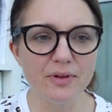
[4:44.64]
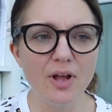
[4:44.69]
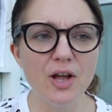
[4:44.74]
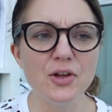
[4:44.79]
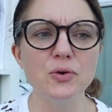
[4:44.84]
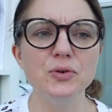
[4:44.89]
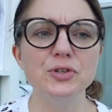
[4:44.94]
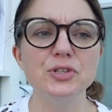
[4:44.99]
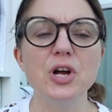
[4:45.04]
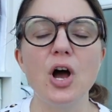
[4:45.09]
I
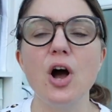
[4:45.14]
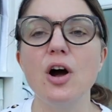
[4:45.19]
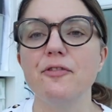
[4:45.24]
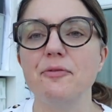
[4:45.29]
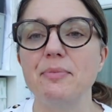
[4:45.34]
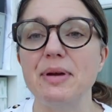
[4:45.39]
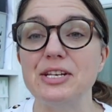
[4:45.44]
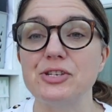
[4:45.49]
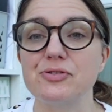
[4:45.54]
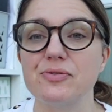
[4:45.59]
ordered 0.5
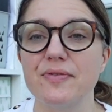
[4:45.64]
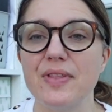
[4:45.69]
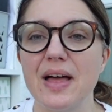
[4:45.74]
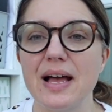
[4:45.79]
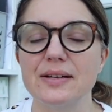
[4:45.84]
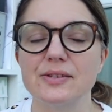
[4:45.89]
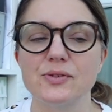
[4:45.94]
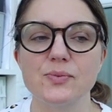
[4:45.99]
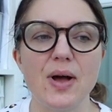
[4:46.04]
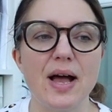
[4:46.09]
metre of
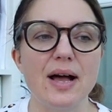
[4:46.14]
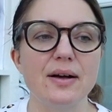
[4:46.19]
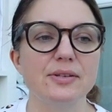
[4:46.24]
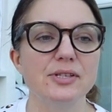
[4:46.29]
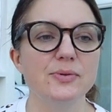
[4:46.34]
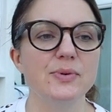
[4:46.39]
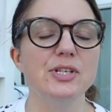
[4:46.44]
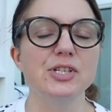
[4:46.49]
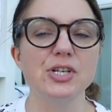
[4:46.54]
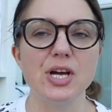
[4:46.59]
that as well.
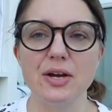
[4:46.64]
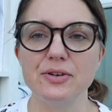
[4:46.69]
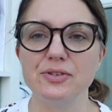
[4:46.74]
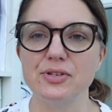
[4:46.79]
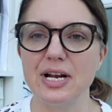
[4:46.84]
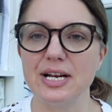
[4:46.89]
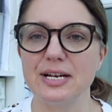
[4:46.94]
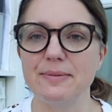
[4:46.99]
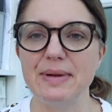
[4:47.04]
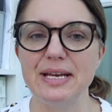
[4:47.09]
So in
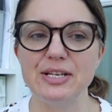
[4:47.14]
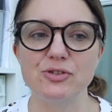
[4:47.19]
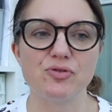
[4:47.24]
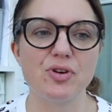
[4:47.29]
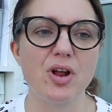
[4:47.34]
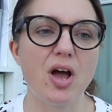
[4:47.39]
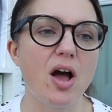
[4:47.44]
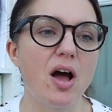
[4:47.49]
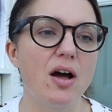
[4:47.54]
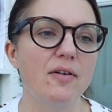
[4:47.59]
total, I had 1.5 metres
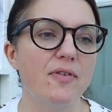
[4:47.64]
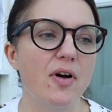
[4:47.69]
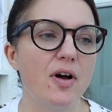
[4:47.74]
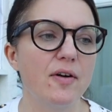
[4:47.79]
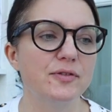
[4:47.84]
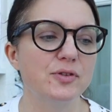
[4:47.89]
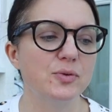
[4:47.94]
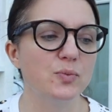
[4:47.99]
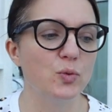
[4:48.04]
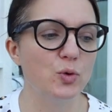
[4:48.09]

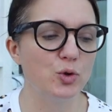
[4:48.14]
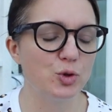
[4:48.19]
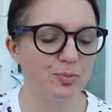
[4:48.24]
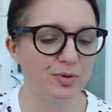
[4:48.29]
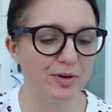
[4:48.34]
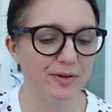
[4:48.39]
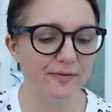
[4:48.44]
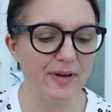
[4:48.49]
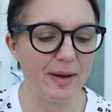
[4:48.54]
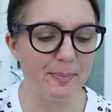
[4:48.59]
of some
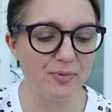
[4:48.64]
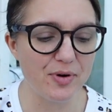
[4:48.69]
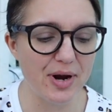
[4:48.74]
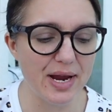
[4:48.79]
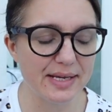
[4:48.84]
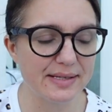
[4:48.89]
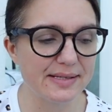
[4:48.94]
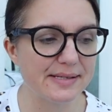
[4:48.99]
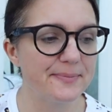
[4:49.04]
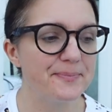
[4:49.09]
waterproof
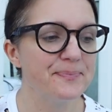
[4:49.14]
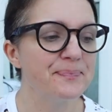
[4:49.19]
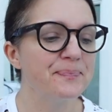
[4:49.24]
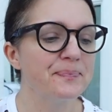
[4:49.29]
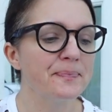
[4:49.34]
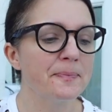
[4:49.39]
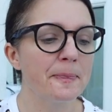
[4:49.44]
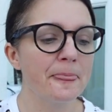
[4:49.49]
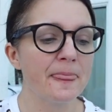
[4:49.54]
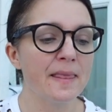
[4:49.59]
fabrics.
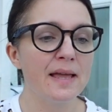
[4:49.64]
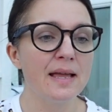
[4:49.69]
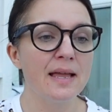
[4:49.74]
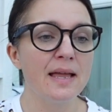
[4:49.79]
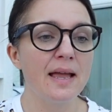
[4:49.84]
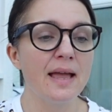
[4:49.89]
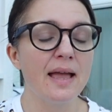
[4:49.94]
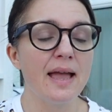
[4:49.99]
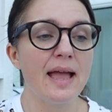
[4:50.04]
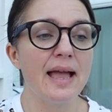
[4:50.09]

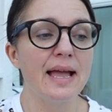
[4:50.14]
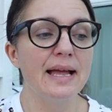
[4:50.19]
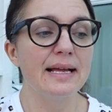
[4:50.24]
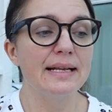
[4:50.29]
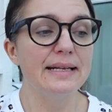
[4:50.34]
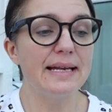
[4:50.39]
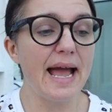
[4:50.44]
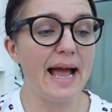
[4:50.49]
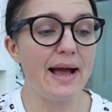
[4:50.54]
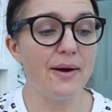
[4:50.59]

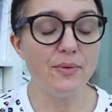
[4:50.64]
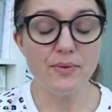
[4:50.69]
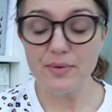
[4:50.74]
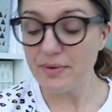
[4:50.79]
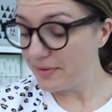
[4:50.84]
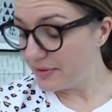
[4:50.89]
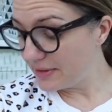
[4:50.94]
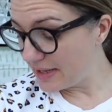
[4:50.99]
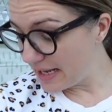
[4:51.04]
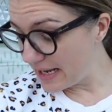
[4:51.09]
Now,
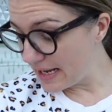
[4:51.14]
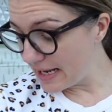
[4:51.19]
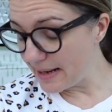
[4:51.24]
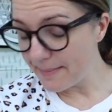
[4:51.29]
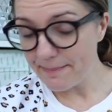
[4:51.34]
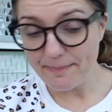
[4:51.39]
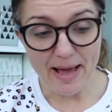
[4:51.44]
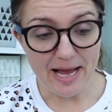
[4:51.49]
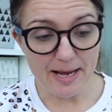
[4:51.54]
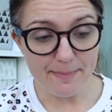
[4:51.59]
the
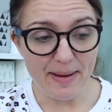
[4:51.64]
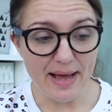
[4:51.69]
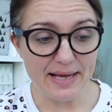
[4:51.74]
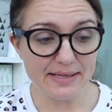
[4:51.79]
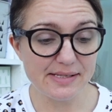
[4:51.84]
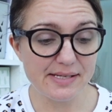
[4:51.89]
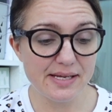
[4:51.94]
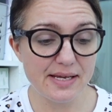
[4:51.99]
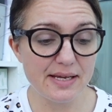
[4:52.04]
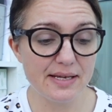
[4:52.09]
bag
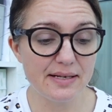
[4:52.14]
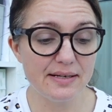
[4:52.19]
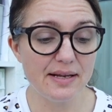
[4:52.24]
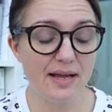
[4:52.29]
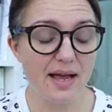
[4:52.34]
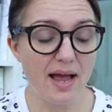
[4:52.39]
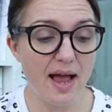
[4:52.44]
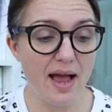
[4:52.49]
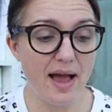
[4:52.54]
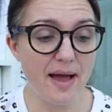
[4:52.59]
pattern,
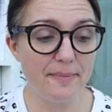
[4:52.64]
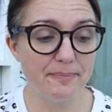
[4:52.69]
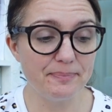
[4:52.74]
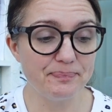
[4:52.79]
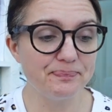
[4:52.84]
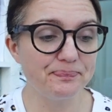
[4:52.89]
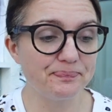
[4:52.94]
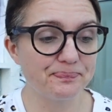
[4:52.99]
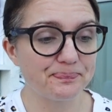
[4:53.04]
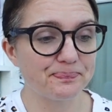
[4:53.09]

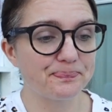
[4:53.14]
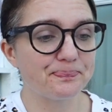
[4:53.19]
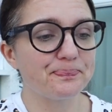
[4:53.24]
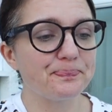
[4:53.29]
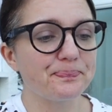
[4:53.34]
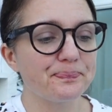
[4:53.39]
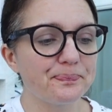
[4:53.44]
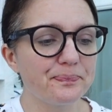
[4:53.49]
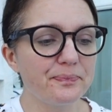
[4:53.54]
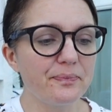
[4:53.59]

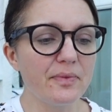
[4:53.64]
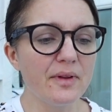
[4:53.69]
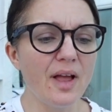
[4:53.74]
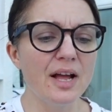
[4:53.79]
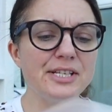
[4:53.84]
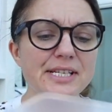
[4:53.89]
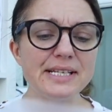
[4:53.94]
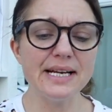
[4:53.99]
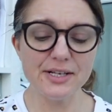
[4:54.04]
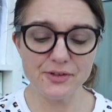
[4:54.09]

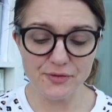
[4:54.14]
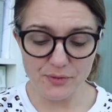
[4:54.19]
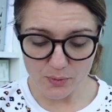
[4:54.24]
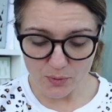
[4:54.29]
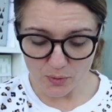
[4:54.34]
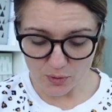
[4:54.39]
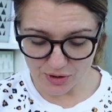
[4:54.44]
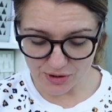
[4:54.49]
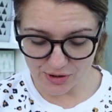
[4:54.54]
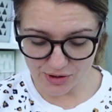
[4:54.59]
I did have to
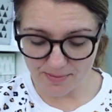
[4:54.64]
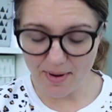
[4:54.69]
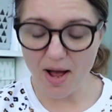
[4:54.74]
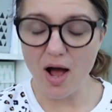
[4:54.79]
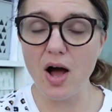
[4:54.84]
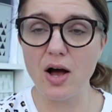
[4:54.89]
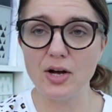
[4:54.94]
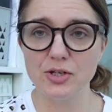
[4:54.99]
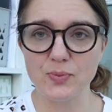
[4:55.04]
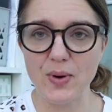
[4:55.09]
order some
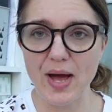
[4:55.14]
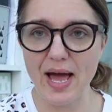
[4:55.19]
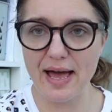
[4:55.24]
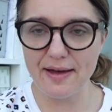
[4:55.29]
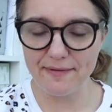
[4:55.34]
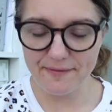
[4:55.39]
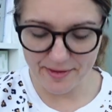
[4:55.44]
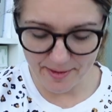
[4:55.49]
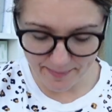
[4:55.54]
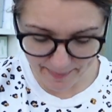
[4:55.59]
hardware
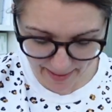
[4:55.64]
for the